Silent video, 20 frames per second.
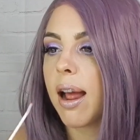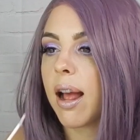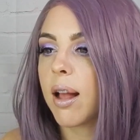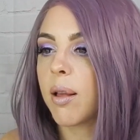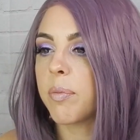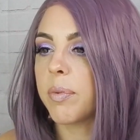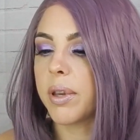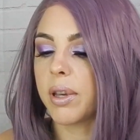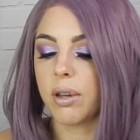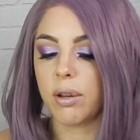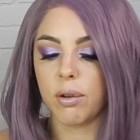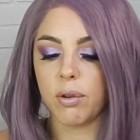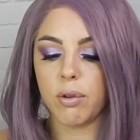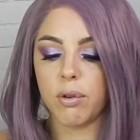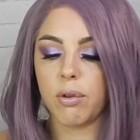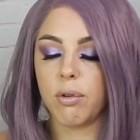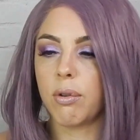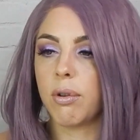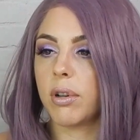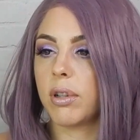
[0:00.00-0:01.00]
I mean,
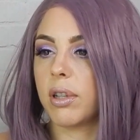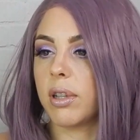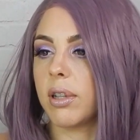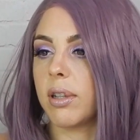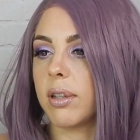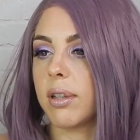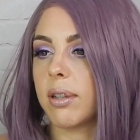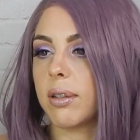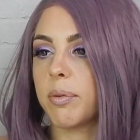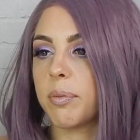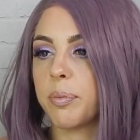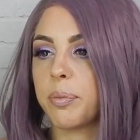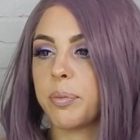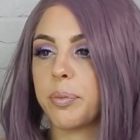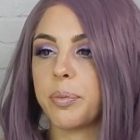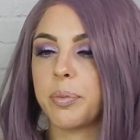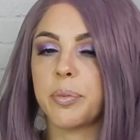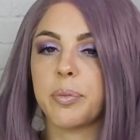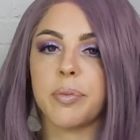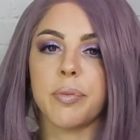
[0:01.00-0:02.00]
gorgeous.
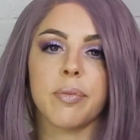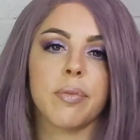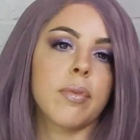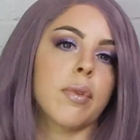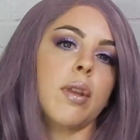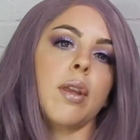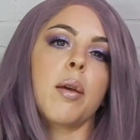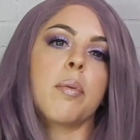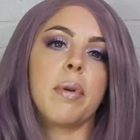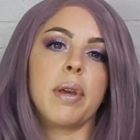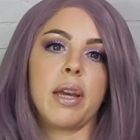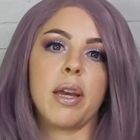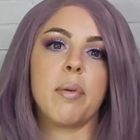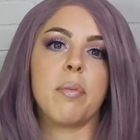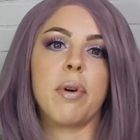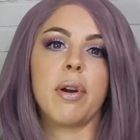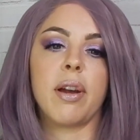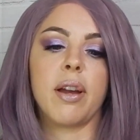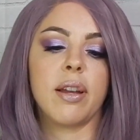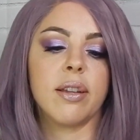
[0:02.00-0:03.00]
I mean, come
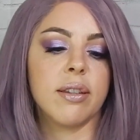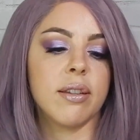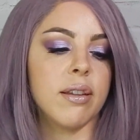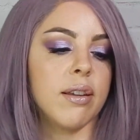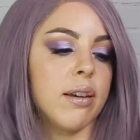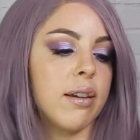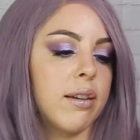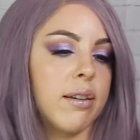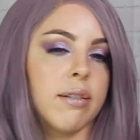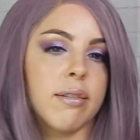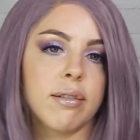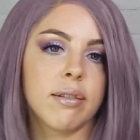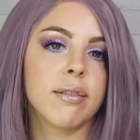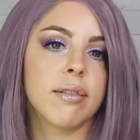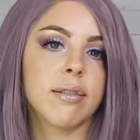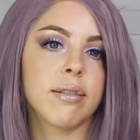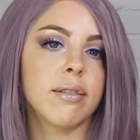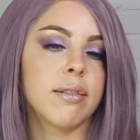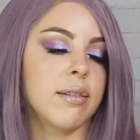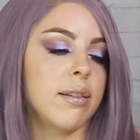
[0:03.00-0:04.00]
on, guys, look.
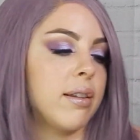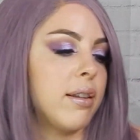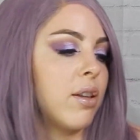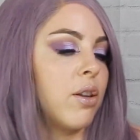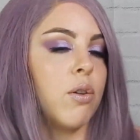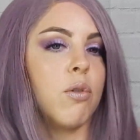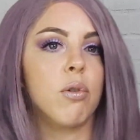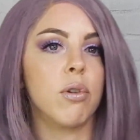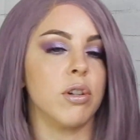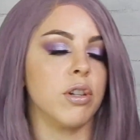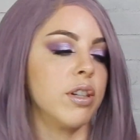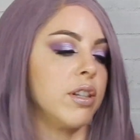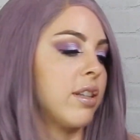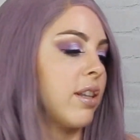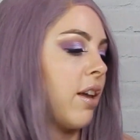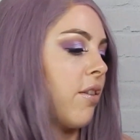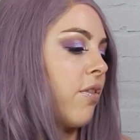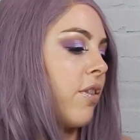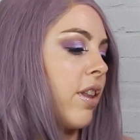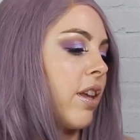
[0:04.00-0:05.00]
Gorgeous.
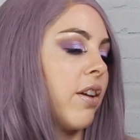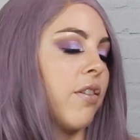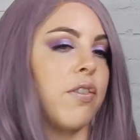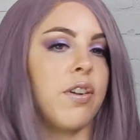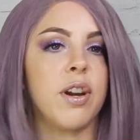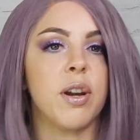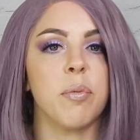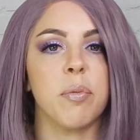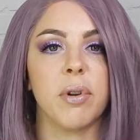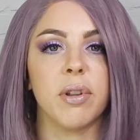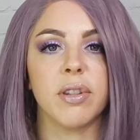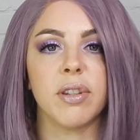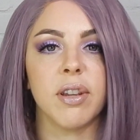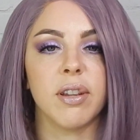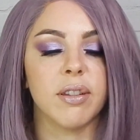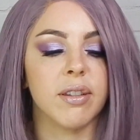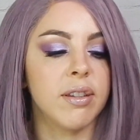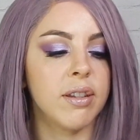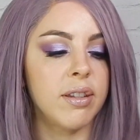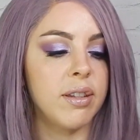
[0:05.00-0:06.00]
I feel like a fairy
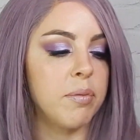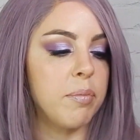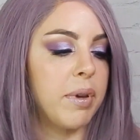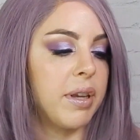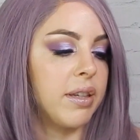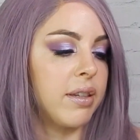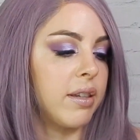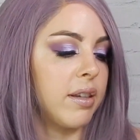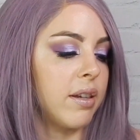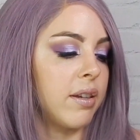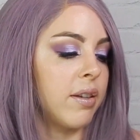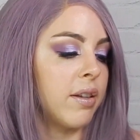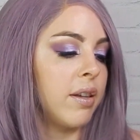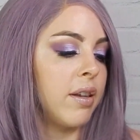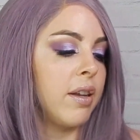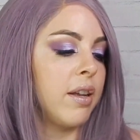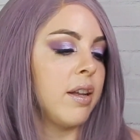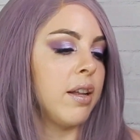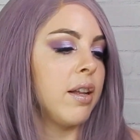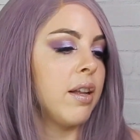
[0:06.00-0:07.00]
princess. It's amazing.
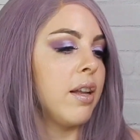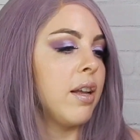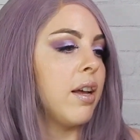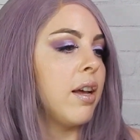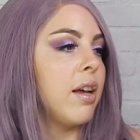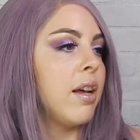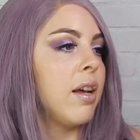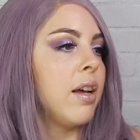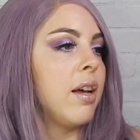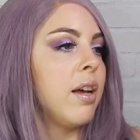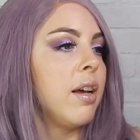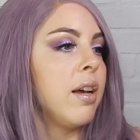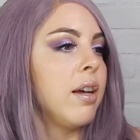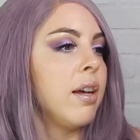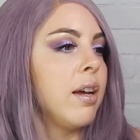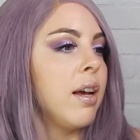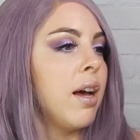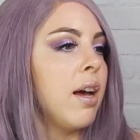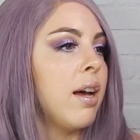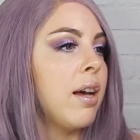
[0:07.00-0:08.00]

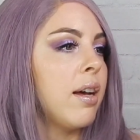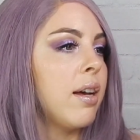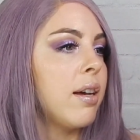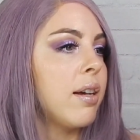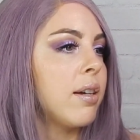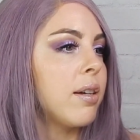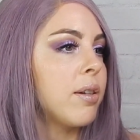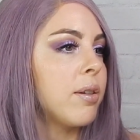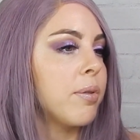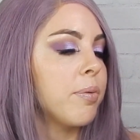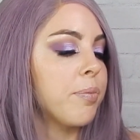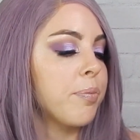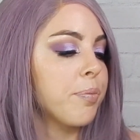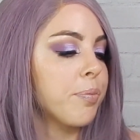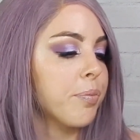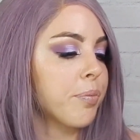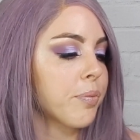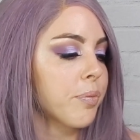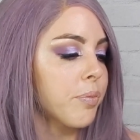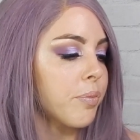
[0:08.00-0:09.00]
All
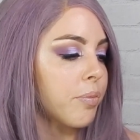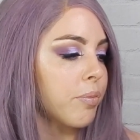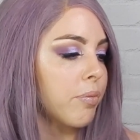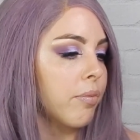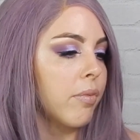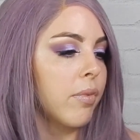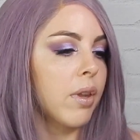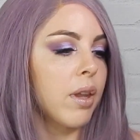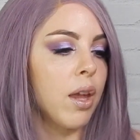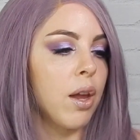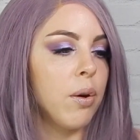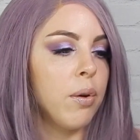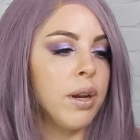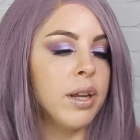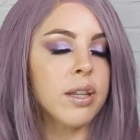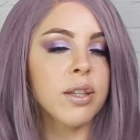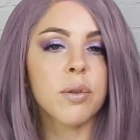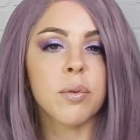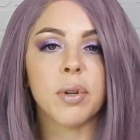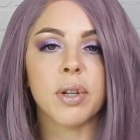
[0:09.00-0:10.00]

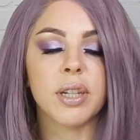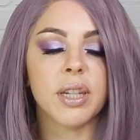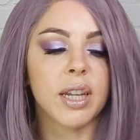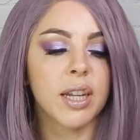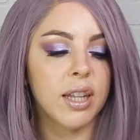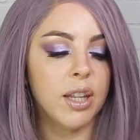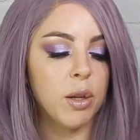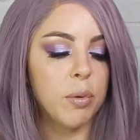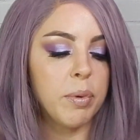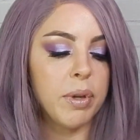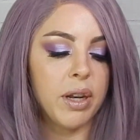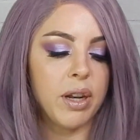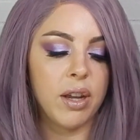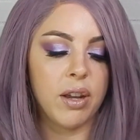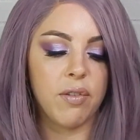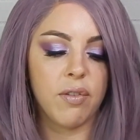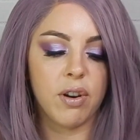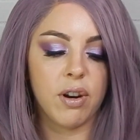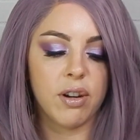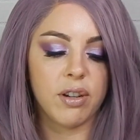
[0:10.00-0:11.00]
right, so we're going to take a little bit
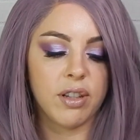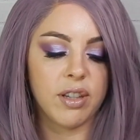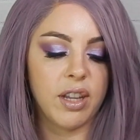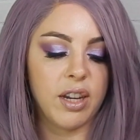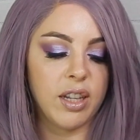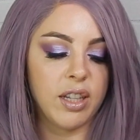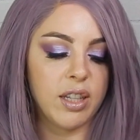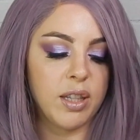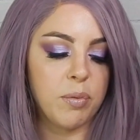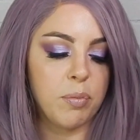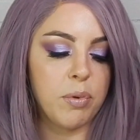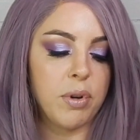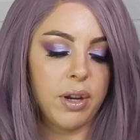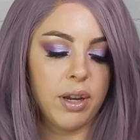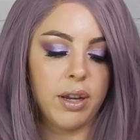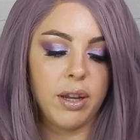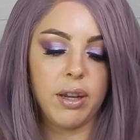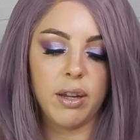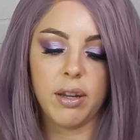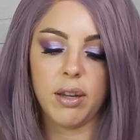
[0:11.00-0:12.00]
of our setting
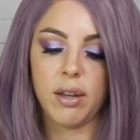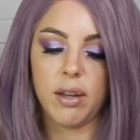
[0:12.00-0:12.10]
spray.